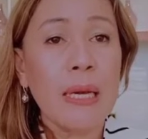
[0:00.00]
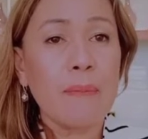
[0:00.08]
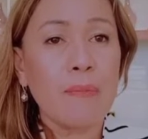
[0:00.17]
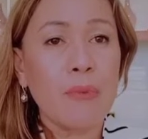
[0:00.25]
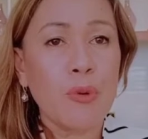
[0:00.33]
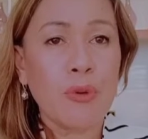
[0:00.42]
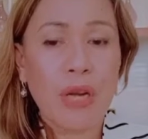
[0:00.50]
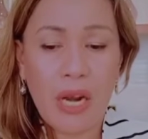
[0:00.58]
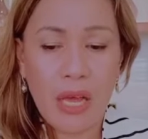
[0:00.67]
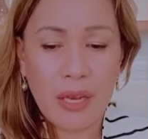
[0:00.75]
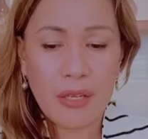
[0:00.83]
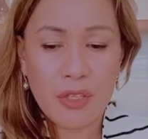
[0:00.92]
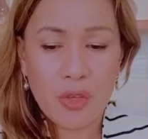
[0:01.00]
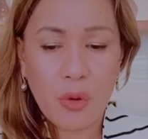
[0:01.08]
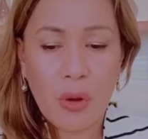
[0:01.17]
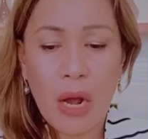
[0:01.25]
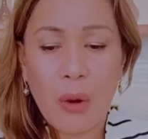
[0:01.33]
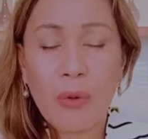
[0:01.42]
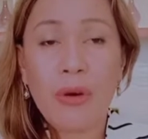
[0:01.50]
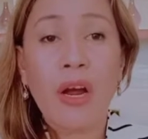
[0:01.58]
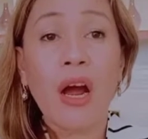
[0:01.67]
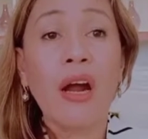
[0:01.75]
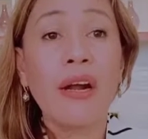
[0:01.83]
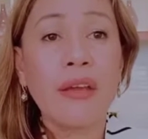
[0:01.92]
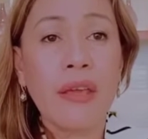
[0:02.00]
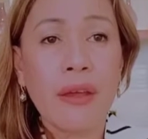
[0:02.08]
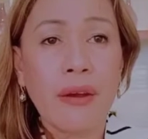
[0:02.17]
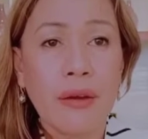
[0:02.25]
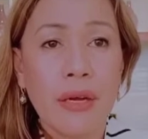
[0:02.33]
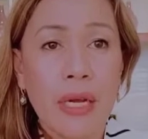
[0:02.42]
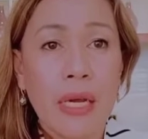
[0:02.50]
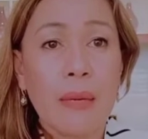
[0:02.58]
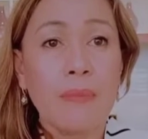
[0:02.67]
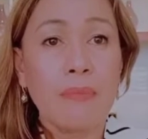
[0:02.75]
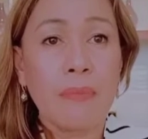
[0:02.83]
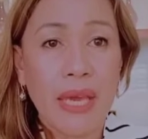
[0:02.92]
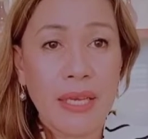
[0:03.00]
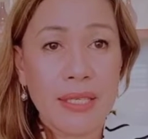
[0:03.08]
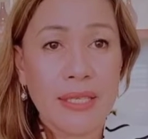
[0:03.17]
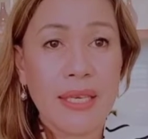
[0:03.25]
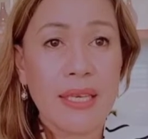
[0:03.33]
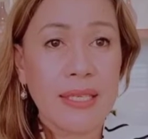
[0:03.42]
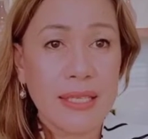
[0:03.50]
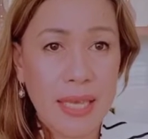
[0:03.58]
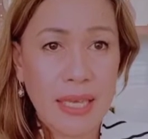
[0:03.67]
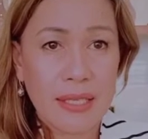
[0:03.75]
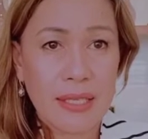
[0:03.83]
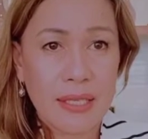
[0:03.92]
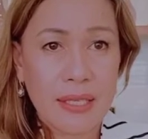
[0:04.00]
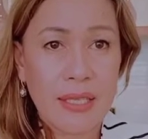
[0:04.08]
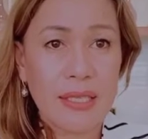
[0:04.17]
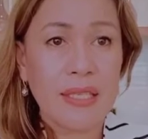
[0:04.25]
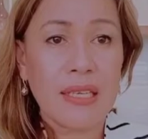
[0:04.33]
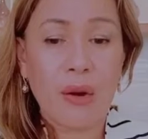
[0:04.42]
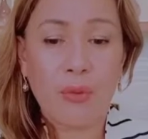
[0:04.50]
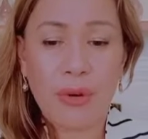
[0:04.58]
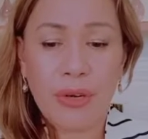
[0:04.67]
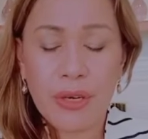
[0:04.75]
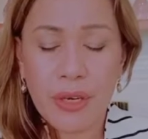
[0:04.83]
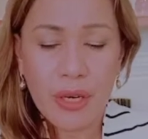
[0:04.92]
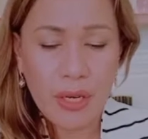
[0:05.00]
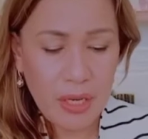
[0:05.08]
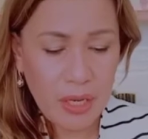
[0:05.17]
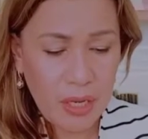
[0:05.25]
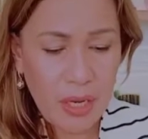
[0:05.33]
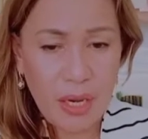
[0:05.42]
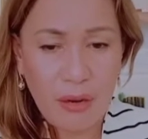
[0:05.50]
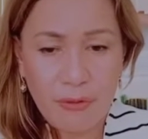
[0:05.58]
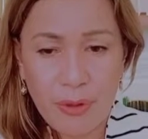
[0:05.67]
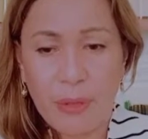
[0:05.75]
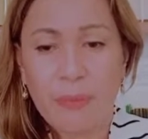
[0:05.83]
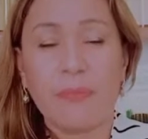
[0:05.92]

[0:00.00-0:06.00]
plural. And so our are here makes sense. This is our verb.